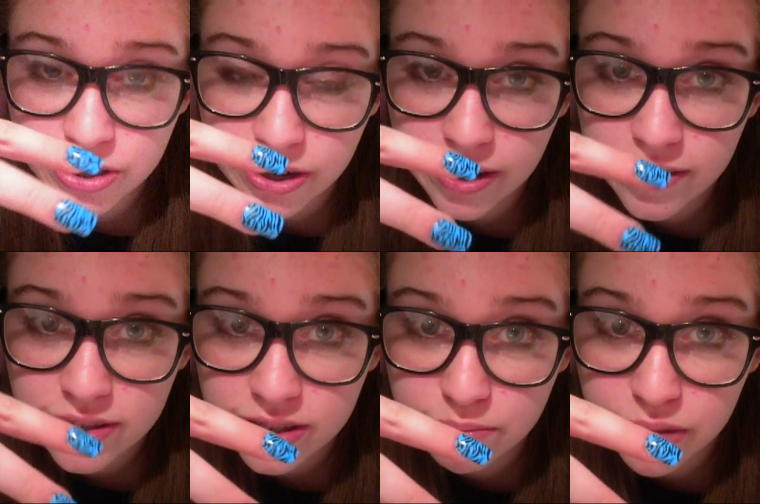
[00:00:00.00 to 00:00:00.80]
two
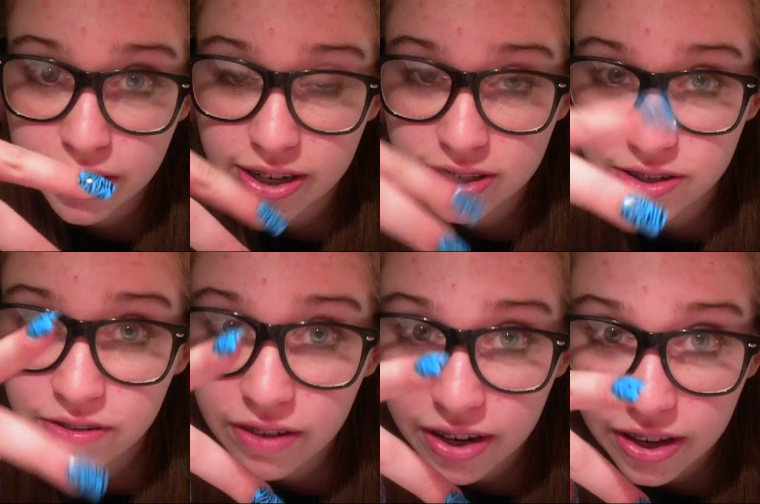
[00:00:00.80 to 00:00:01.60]
shoutouts in my next
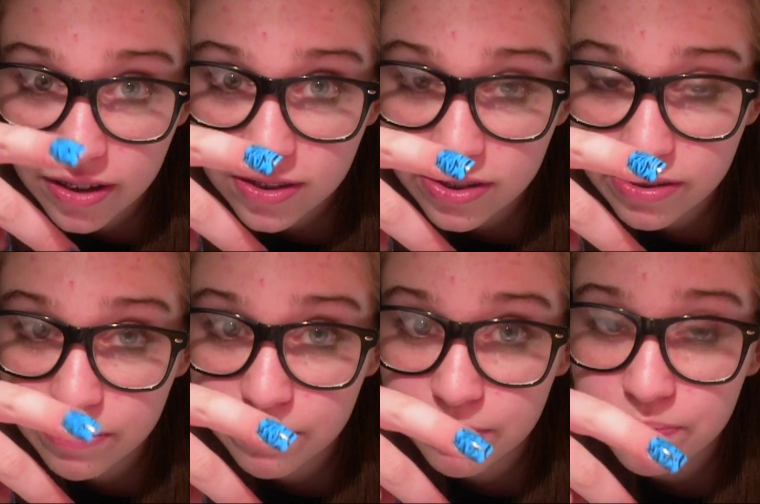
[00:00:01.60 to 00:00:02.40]
two videos,
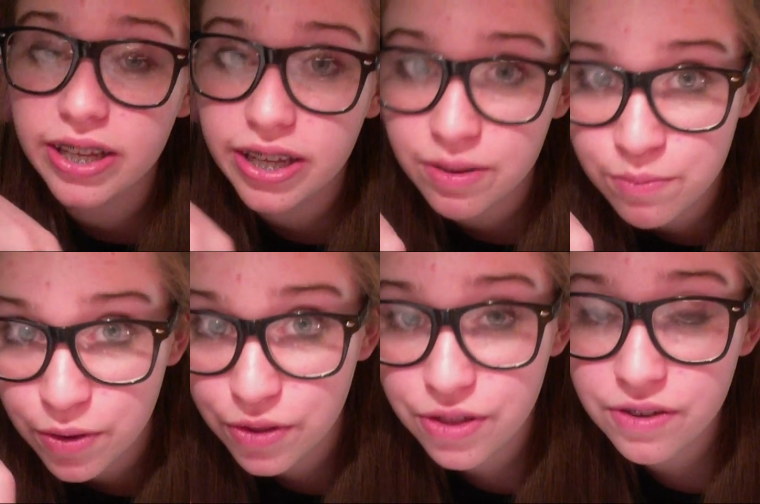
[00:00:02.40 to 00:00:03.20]
a link in
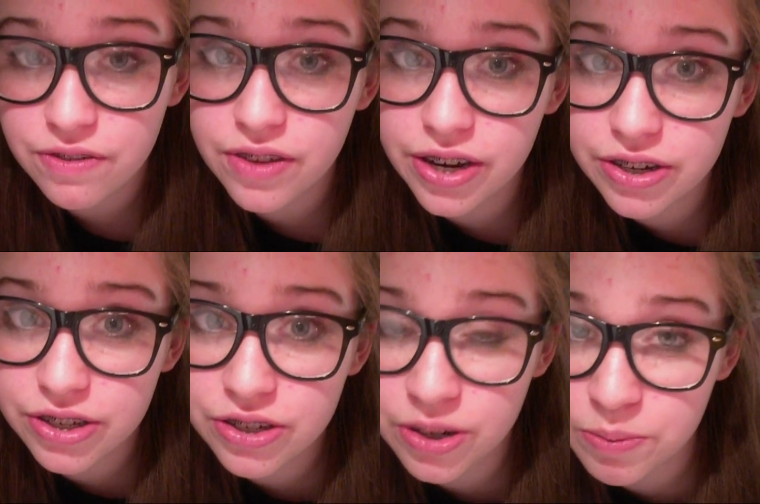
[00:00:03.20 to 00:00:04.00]
both of their
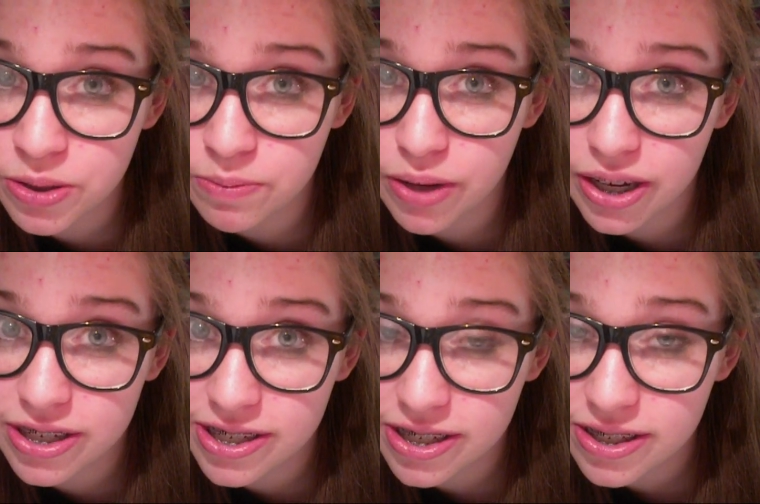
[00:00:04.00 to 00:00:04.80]
description
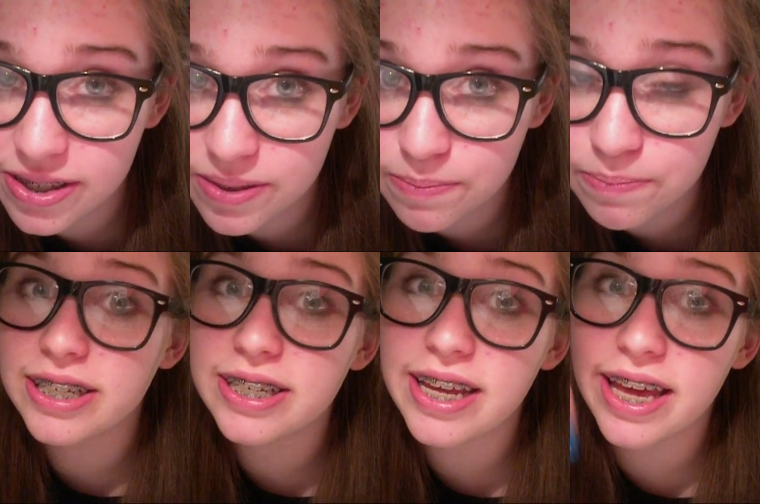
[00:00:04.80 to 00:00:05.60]
boxes,
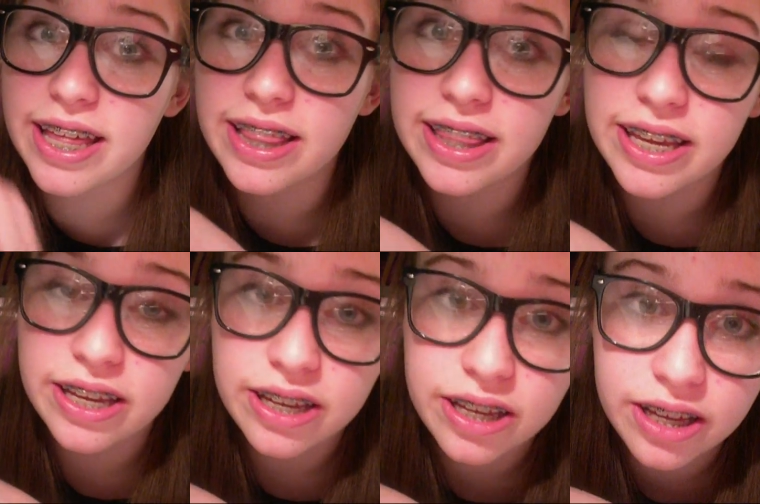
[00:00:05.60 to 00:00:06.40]
and a
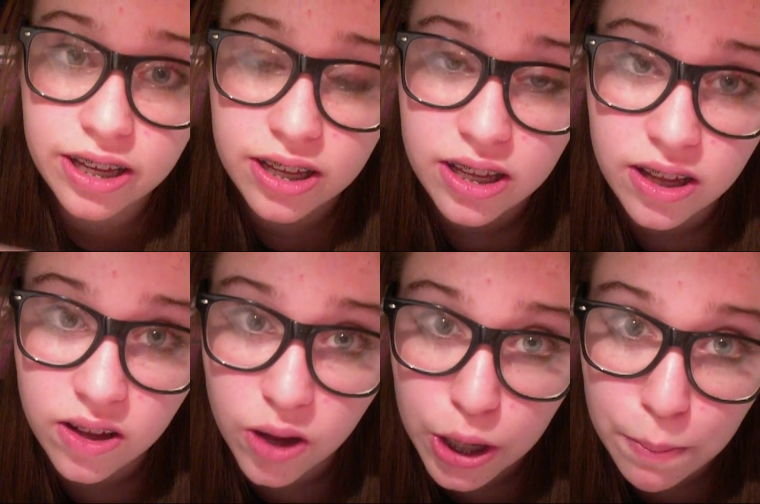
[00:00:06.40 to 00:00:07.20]
link
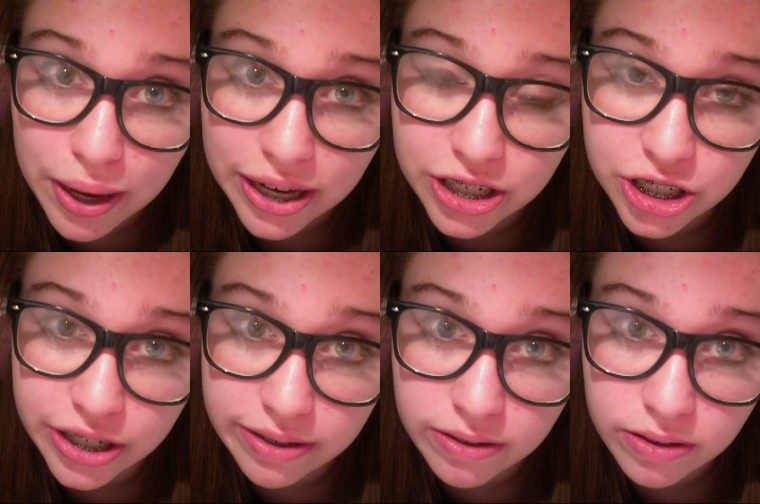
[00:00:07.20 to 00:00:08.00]
on my
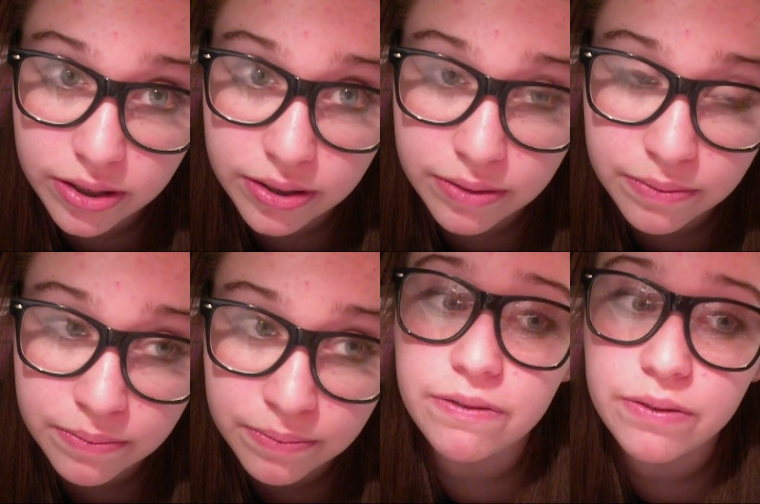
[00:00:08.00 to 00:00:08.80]
channel.
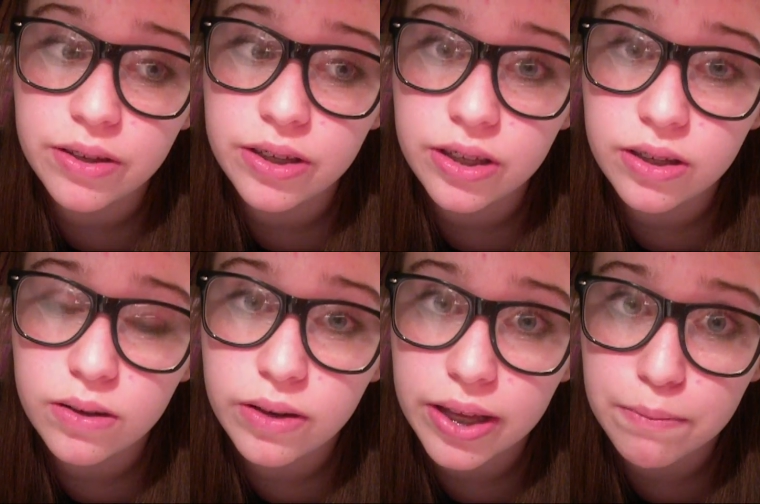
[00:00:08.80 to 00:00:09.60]
If
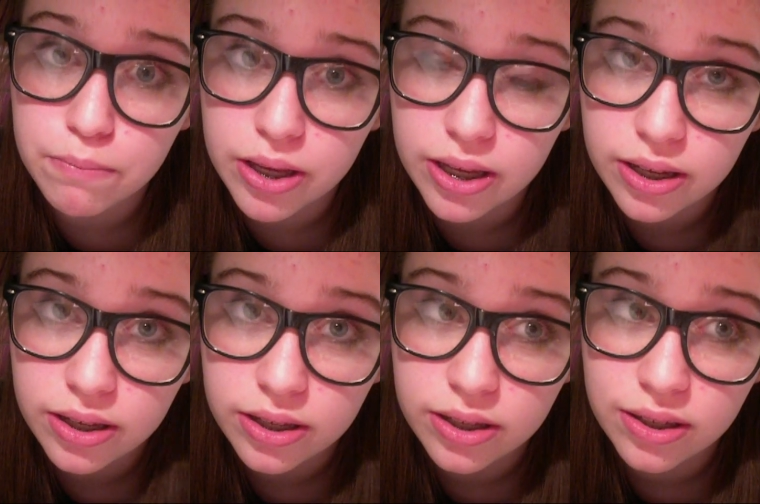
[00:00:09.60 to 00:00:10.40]
you get me